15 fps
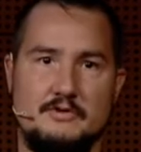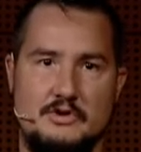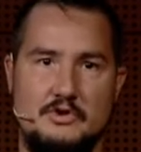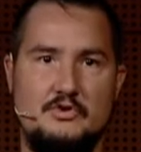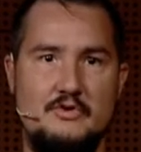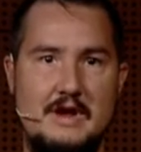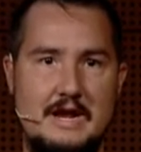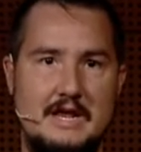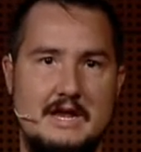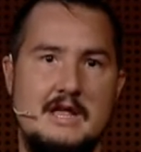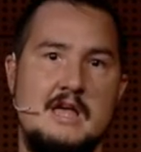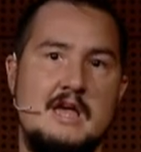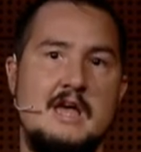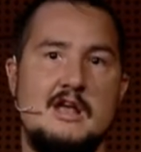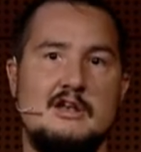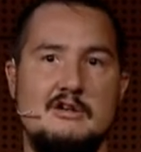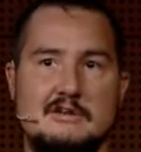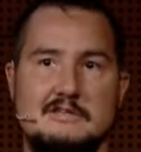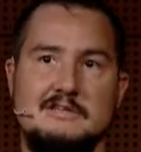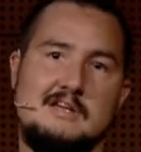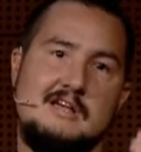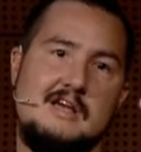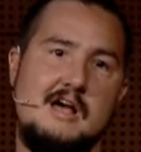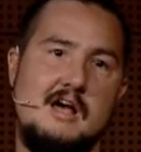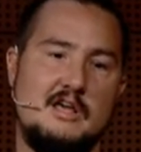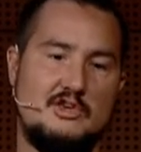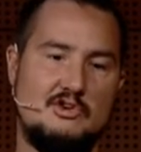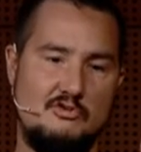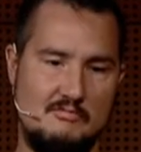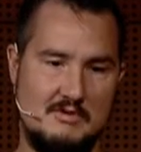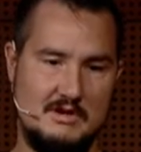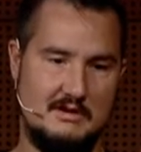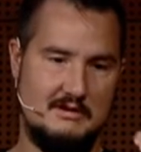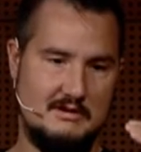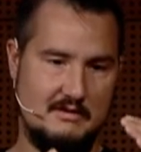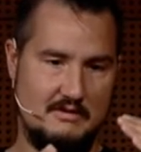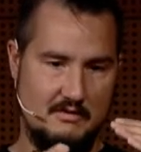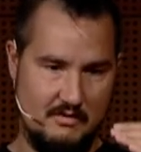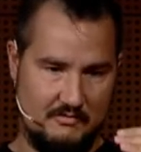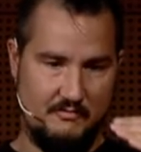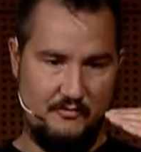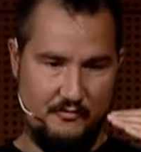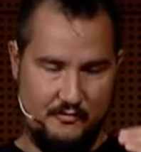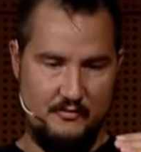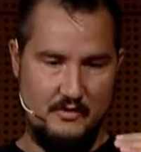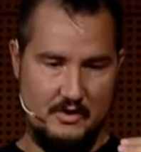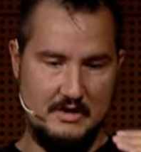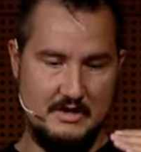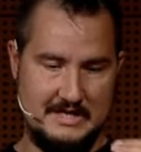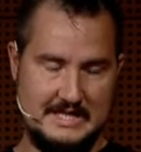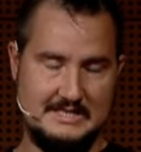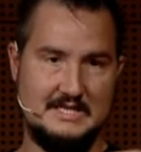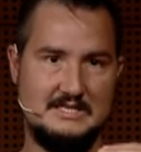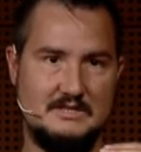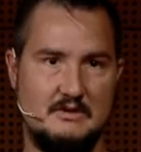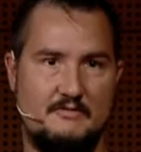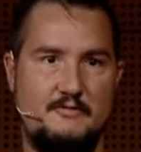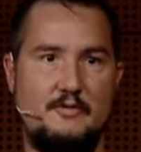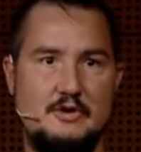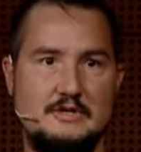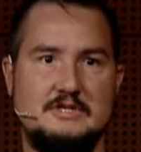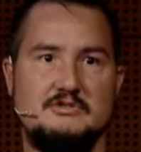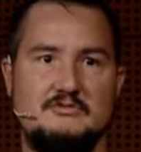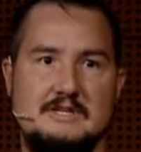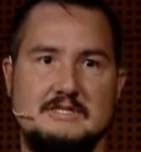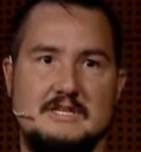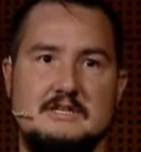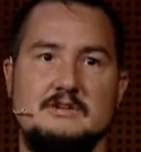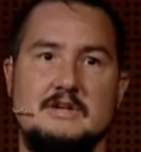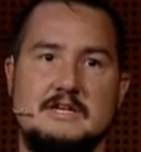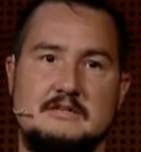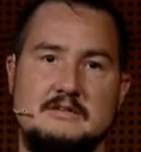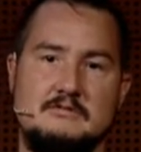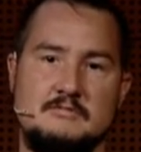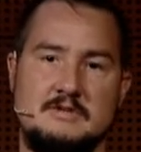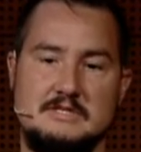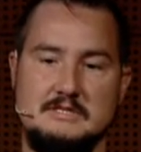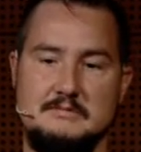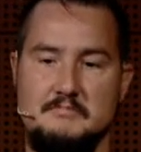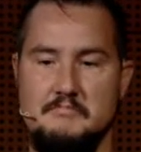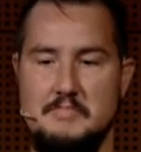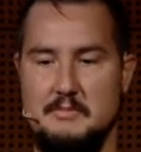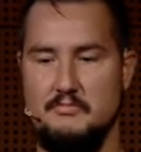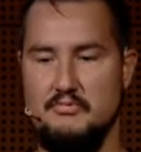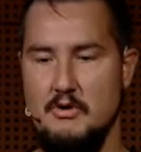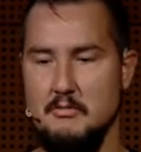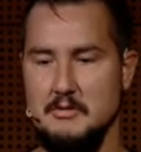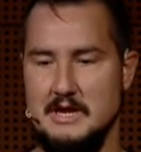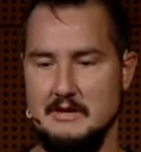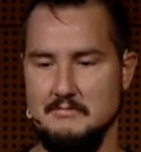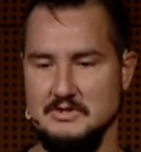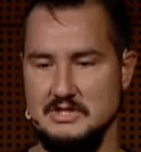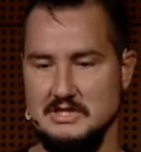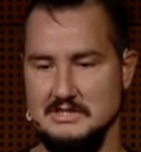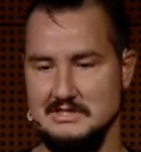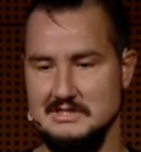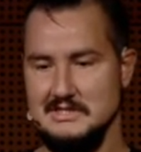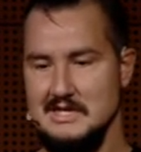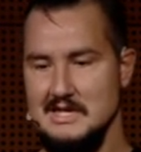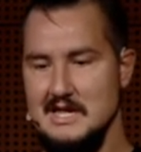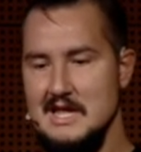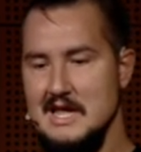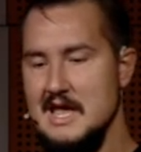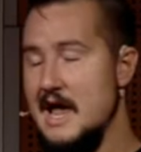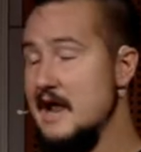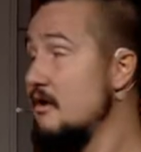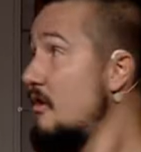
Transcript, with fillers: You're creating not a human, not a text that's not first addressed at humans, but probably at machines. And